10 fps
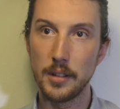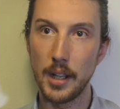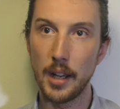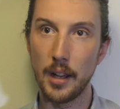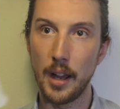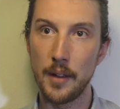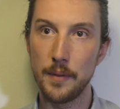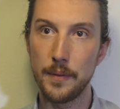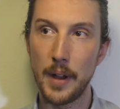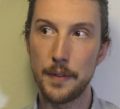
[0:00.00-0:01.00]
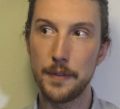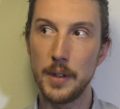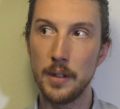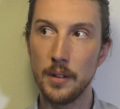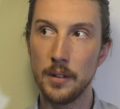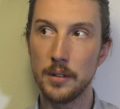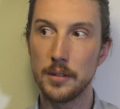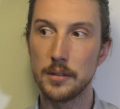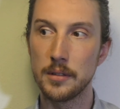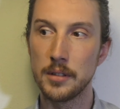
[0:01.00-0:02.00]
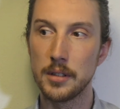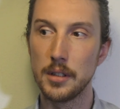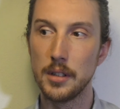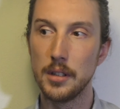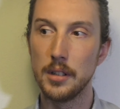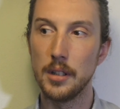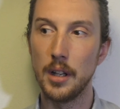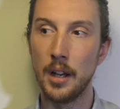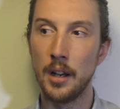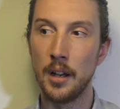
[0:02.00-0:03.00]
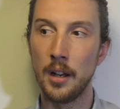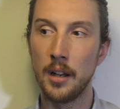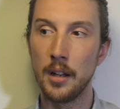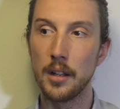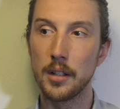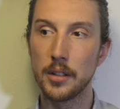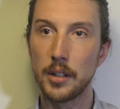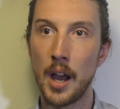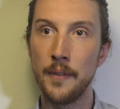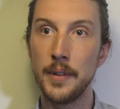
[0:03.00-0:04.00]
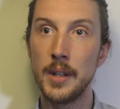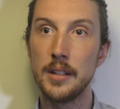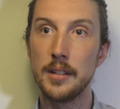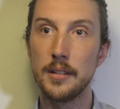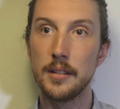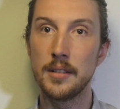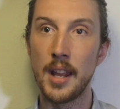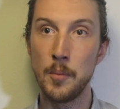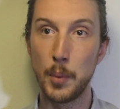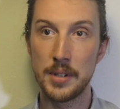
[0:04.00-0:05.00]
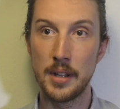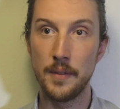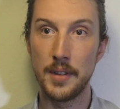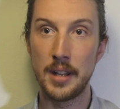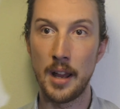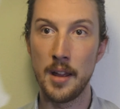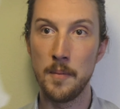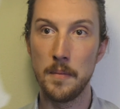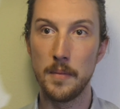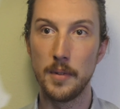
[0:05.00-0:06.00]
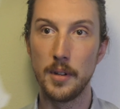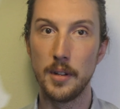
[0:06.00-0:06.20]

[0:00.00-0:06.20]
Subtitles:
Yeah, I feel confident 10% of the time,